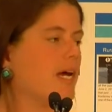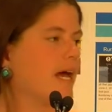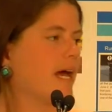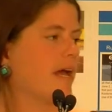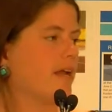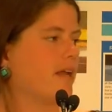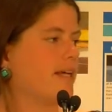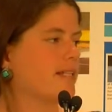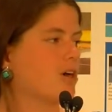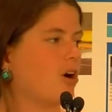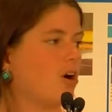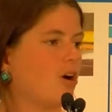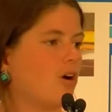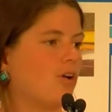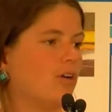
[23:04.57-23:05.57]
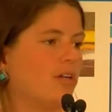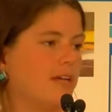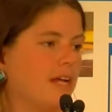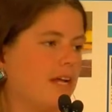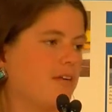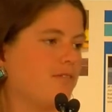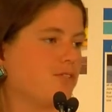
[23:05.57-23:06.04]
And it's all
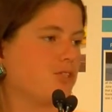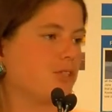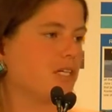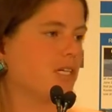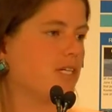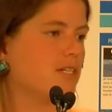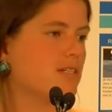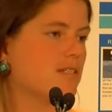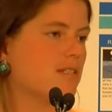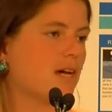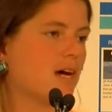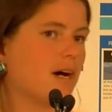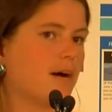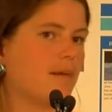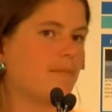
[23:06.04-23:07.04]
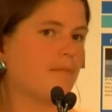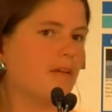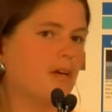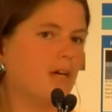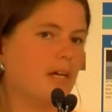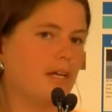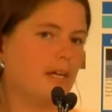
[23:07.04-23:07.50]
native trees,
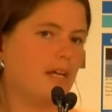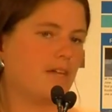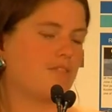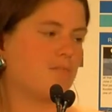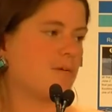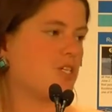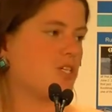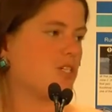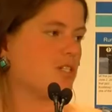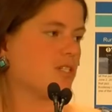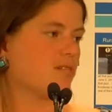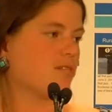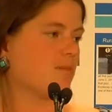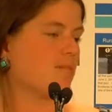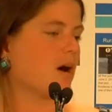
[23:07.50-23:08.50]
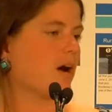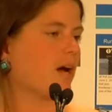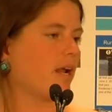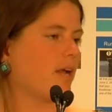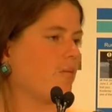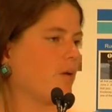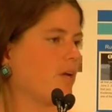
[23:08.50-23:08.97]
native species to
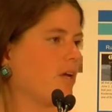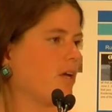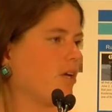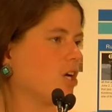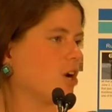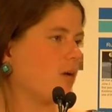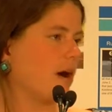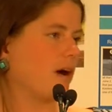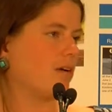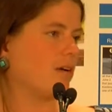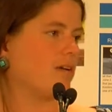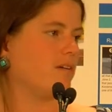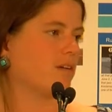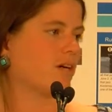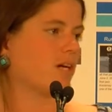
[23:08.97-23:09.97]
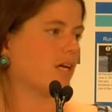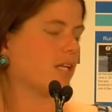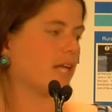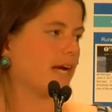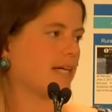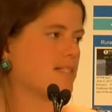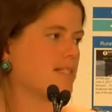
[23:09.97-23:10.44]
Vermont, and we go out and either
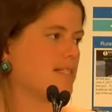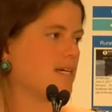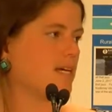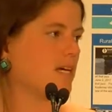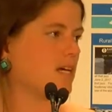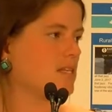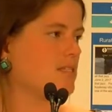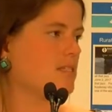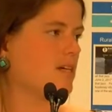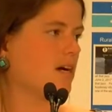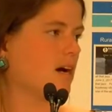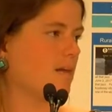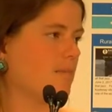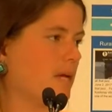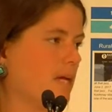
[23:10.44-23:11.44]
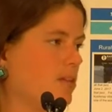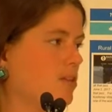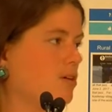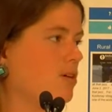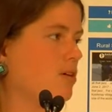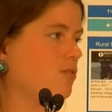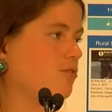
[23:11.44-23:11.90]
collect seeds in
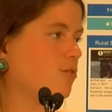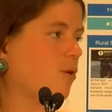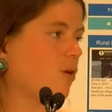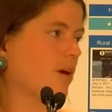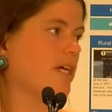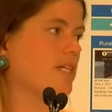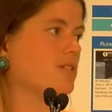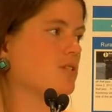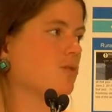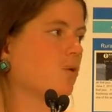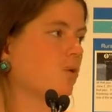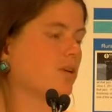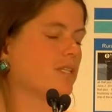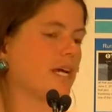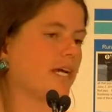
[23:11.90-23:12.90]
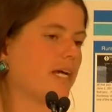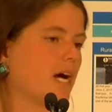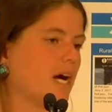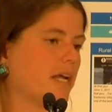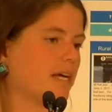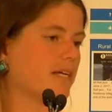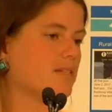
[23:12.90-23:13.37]
the forest or take
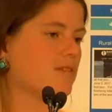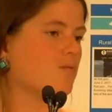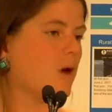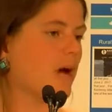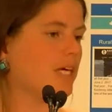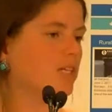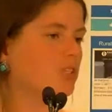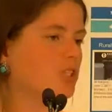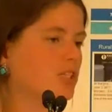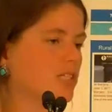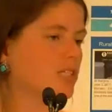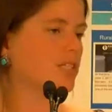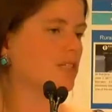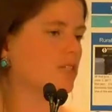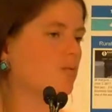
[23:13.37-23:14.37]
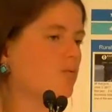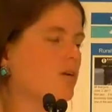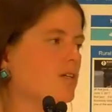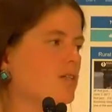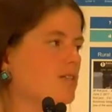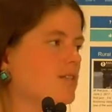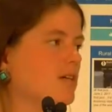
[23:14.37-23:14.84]
cuttings of wild trees in the
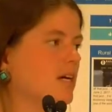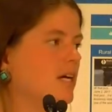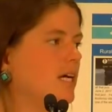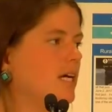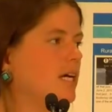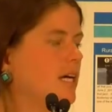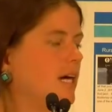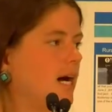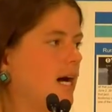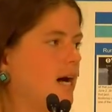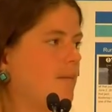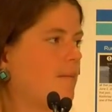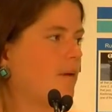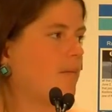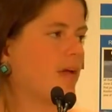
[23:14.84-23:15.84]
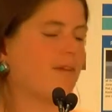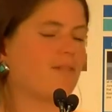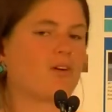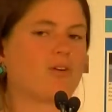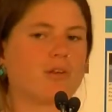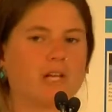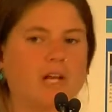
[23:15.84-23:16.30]
woods. And we have
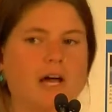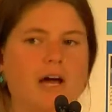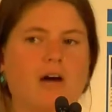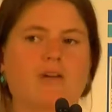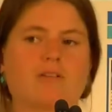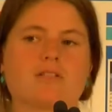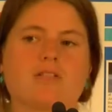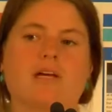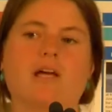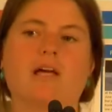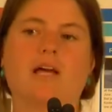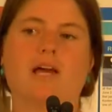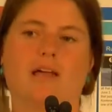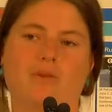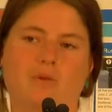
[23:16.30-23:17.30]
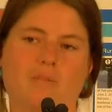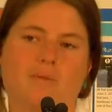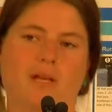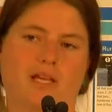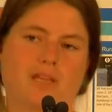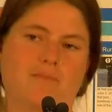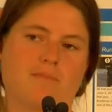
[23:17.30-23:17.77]
a greenhouse, and then we
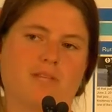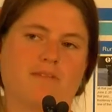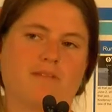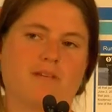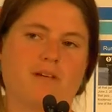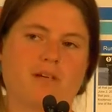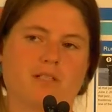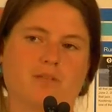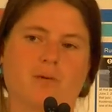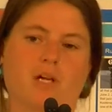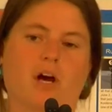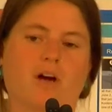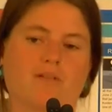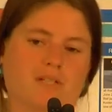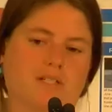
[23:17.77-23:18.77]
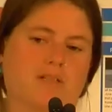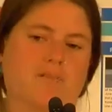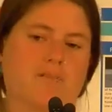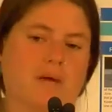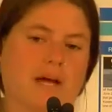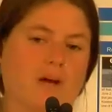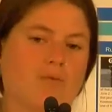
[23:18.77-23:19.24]
plant them in the field and we harvest
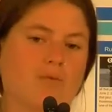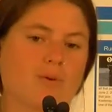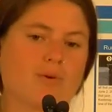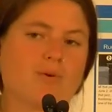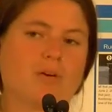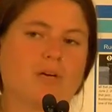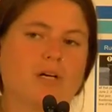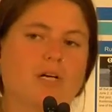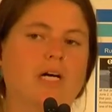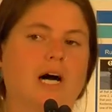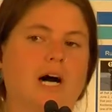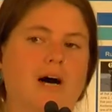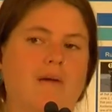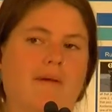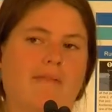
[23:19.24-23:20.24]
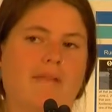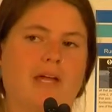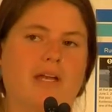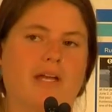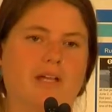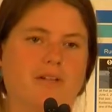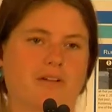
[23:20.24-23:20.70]
them bare root. And
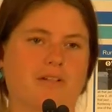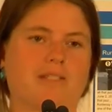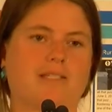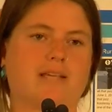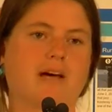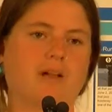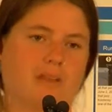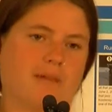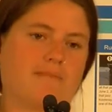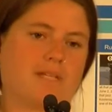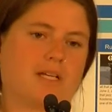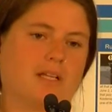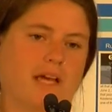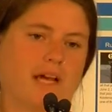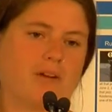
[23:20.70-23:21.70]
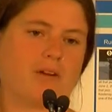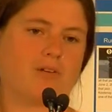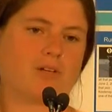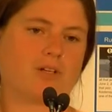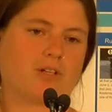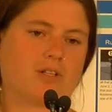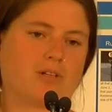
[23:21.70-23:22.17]
then either sell them to
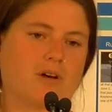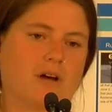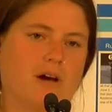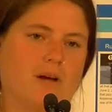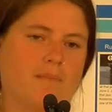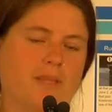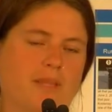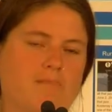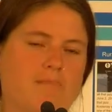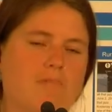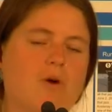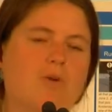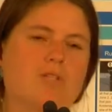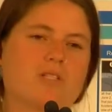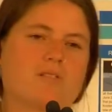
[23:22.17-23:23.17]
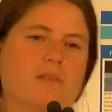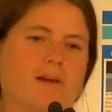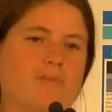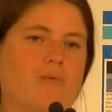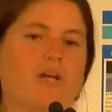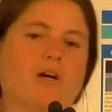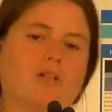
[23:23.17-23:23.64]
landowners, but the most of
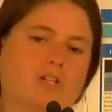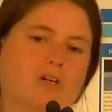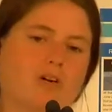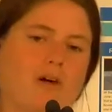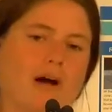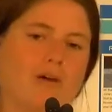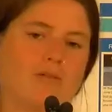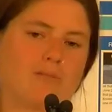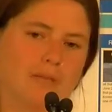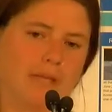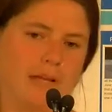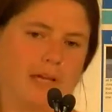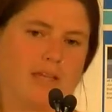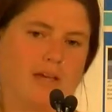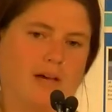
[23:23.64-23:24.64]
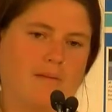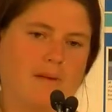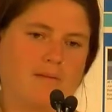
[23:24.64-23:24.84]
them we also go out and plant them.